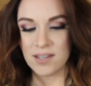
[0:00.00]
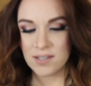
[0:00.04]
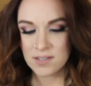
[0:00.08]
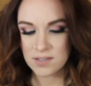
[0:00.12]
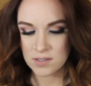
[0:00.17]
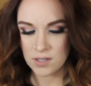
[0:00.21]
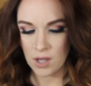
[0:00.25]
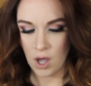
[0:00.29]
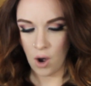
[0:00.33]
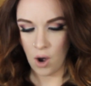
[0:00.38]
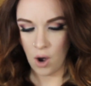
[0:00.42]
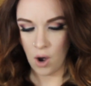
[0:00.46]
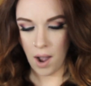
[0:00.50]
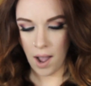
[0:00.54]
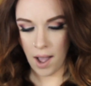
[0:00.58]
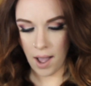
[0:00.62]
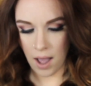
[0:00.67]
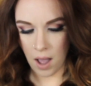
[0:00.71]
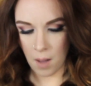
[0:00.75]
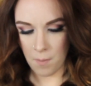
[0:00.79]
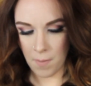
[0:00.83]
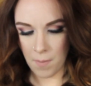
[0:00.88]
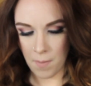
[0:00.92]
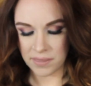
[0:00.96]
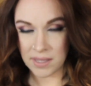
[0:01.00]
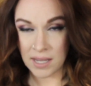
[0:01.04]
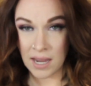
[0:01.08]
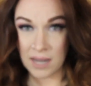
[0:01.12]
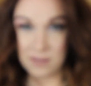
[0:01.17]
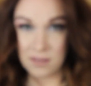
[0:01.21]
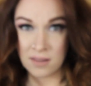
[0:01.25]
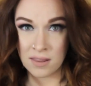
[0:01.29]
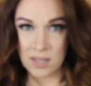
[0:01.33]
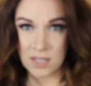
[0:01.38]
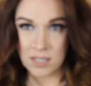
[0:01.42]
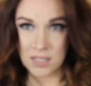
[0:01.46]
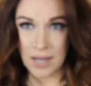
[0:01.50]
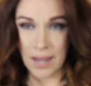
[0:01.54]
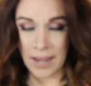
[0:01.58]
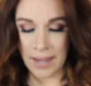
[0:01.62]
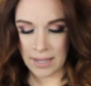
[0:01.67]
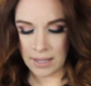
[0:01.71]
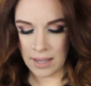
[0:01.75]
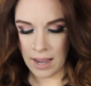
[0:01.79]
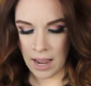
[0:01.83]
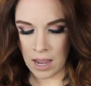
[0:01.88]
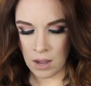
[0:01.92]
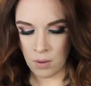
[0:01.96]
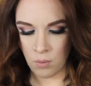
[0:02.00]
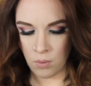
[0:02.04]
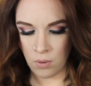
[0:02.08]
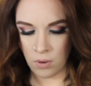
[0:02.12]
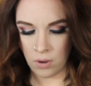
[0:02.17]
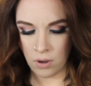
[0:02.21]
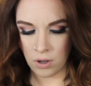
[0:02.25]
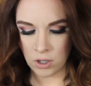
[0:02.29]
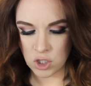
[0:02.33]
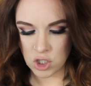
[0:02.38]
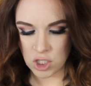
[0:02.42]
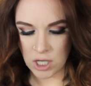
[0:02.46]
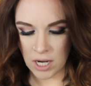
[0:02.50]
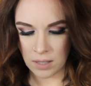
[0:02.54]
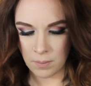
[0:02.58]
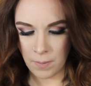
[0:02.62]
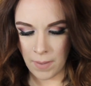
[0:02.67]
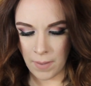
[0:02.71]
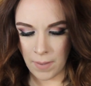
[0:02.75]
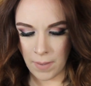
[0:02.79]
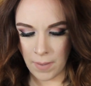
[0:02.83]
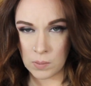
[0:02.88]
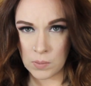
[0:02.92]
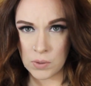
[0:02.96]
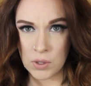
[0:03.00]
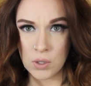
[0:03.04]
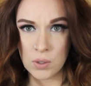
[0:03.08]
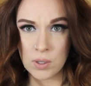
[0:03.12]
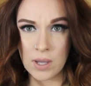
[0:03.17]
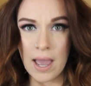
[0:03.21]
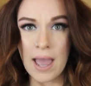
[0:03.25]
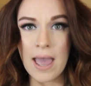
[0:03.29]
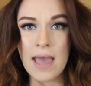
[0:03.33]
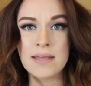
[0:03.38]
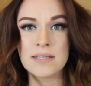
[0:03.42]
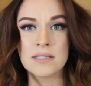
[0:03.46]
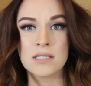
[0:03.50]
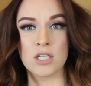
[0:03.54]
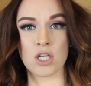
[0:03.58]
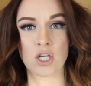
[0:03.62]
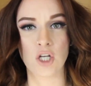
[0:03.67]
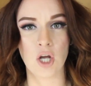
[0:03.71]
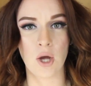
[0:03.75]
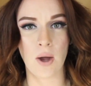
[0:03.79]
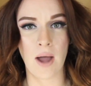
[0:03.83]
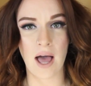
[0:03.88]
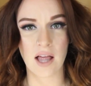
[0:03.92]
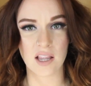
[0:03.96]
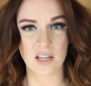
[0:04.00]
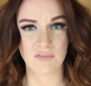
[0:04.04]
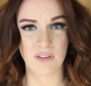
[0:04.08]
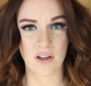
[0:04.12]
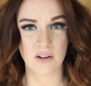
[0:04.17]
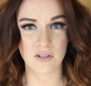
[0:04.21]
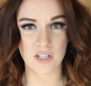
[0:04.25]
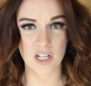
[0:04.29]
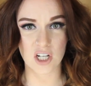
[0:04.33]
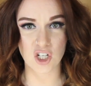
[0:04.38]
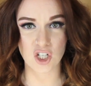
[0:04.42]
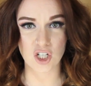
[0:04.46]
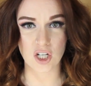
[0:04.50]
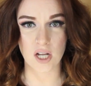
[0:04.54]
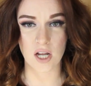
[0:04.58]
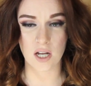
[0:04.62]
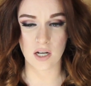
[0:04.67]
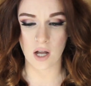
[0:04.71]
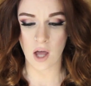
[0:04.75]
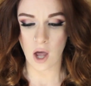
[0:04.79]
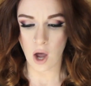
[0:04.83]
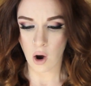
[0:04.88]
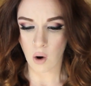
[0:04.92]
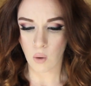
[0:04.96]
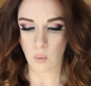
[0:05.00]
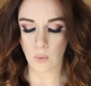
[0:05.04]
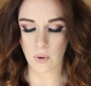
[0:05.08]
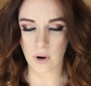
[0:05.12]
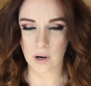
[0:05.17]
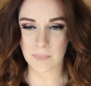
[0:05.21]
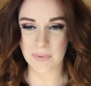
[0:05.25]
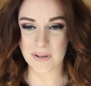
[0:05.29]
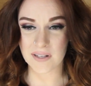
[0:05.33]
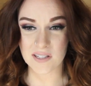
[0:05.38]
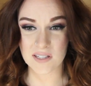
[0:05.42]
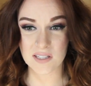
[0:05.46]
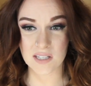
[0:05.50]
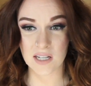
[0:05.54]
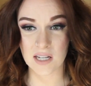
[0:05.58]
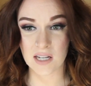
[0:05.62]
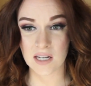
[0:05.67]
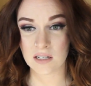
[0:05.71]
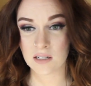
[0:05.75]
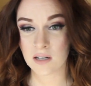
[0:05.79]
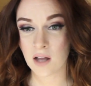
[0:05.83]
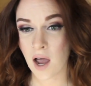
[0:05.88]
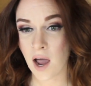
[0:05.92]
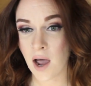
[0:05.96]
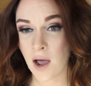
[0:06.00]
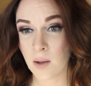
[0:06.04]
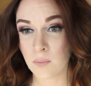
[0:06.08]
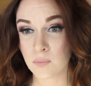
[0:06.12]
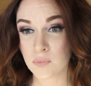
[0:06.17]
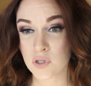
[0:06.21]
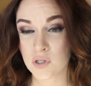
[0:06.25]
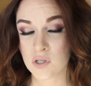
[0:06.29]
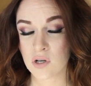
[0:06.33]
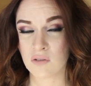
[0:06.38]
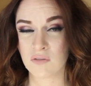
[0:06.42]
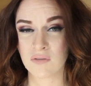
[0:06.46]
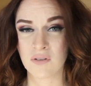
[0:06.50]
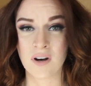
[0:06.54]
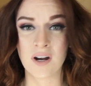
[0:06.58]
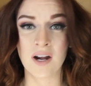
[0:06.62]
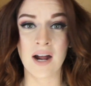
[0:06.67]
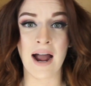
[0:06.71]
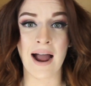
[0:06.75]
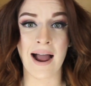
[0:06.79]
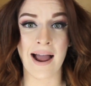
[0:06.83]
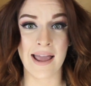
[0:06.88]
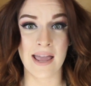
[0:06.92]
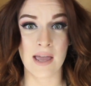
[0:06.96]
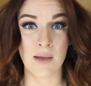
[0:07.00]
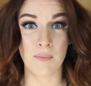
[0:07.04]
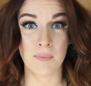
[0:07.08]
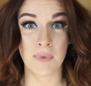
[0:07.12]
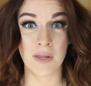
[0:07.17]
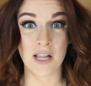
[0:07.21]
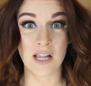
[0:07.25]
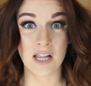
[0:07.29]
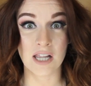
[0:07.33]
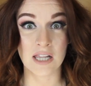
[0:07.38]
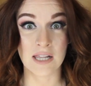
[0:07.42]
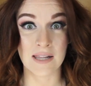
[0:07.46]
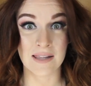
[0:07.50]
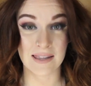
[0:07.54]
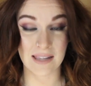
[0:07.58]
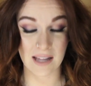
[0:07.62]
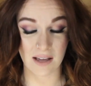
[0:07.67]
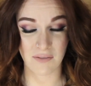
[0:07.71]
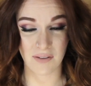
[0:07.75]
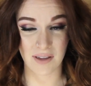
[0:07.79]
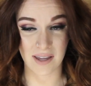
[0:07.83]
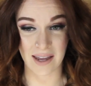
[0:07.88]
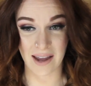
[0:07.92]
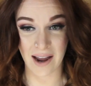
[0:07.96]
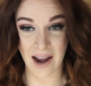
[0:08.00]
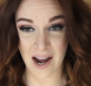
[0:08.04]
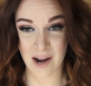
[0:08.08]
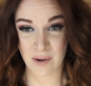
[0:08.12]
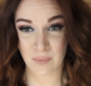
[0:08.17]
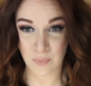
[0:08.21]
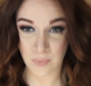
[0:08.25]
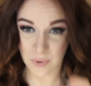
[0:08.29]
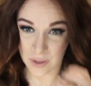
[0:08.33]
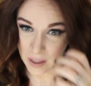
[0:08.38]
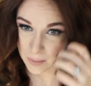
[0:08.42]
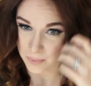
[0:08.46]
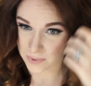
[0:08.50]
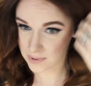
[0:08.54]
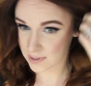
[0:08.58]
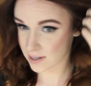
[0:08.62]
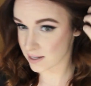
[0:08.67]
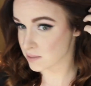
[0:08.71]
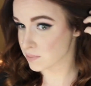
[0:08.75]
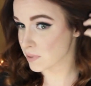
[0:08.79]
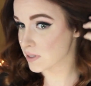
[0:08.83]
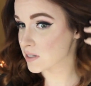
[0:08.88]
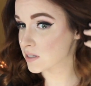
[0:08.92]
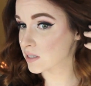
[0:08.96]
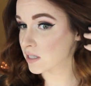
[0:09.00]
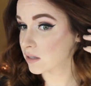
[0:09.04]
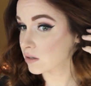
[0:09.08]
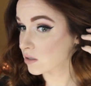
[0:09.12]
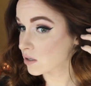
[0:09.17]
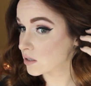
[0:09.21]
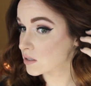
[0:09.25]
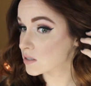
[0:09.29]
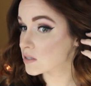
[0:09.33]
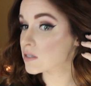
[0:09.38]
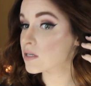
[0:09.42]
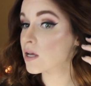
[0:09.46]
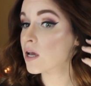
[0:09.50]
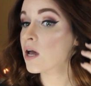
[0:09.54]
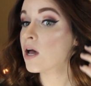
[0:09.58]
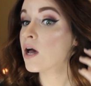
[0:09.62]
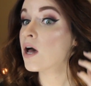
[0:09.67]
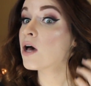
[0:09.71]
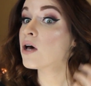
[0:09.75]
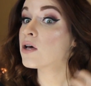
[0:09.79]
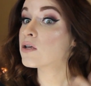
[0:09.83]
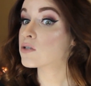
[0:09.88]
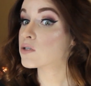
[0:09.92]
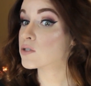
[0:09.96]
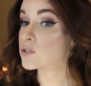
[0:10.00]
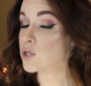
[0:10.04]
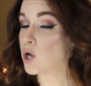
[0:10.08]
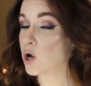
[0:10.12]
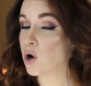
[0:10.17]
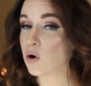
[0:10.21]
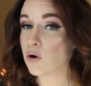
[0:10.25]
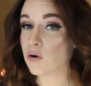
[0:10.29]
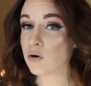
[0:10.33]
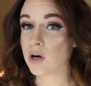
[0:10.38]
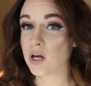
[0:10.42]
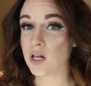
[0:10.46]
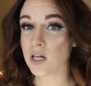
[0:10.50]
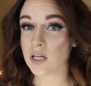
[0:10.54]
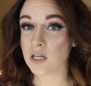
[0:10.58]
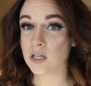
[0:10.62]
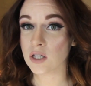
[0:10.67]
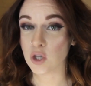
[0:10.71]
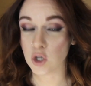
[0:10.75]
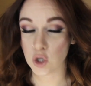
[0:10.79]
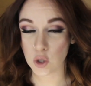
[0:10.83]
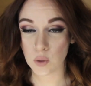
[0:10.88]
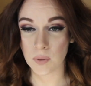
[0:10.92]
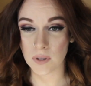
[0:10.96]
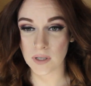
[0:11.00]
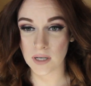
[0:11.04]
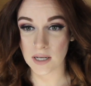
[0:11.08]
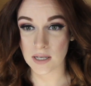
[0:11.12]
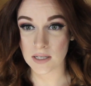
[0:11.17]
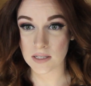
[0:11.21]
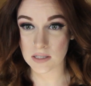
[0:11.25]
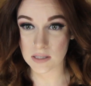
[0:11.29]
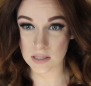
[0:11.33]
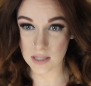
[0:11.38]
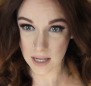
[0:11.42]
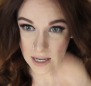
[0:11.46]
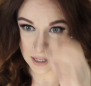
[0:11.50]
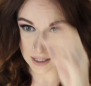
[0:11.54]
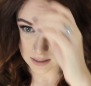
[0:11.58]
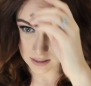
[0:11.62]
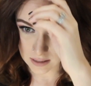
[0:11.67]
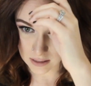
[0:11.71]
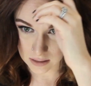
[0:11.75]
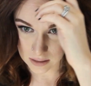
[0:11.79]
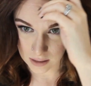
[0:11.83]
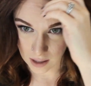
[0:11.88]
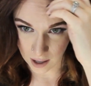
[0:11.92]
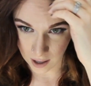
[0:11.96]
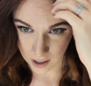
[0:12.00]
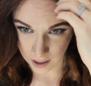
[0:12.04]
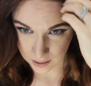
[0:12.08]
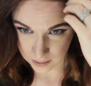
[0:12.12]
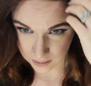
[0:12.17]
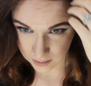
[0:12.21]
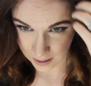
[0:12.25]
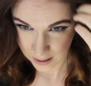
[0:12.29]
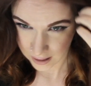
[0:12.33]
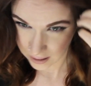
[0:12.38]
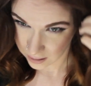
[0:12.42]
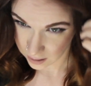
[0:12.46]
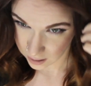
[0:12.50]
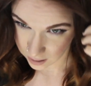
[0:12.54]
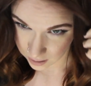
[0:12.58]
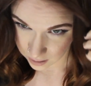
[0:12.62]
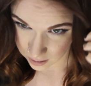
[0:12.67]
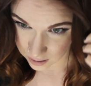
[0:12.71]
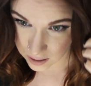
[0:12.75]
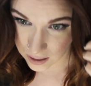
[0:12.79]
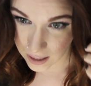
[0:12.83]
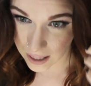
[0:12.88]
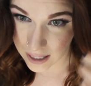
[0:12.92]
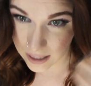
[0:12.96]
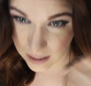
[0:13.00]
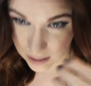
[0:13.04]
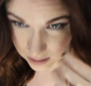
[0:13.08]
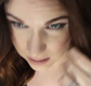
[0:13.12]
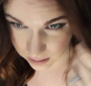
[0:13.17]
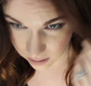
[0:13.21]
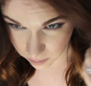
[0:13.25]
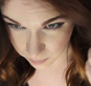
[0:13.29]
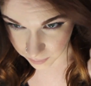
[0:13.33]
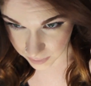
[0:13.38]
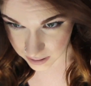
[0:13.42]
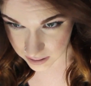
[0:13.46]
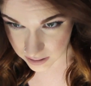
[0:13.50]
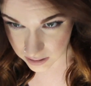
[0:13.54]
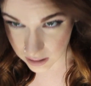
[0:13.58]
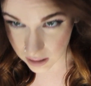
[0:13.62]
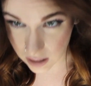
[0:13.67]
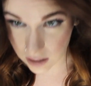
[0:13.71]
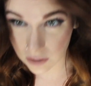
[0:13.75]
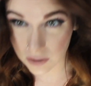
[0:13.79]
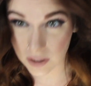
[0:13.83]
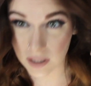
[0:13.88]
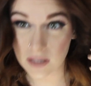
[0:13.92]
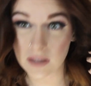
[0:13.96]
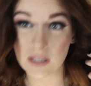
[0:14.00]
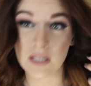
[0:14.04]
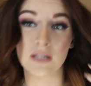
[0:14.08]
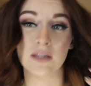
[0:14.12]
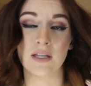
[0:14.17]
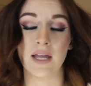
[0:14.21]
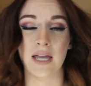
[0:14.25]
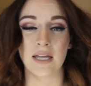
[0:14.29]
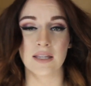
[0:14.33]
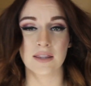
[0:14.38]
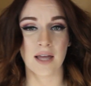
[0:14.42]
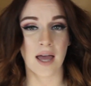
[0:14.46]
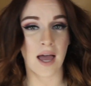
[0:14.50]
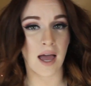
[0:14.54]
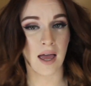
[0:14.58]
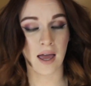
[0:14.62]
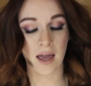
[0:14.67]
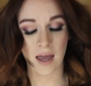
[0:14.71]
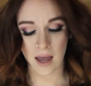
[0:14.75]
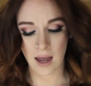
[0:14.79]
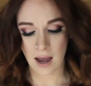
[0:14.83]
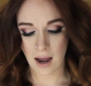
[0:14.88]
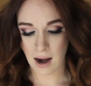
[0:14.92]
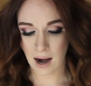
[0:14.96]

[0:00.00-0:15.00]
So at the end of the night, I will check back in with you guys, let you know how the foundation wore on my skin. So far, I am loving it. I'm really obsessed. My skin looks so luminous and it's not like cakey on my skin or anything like that.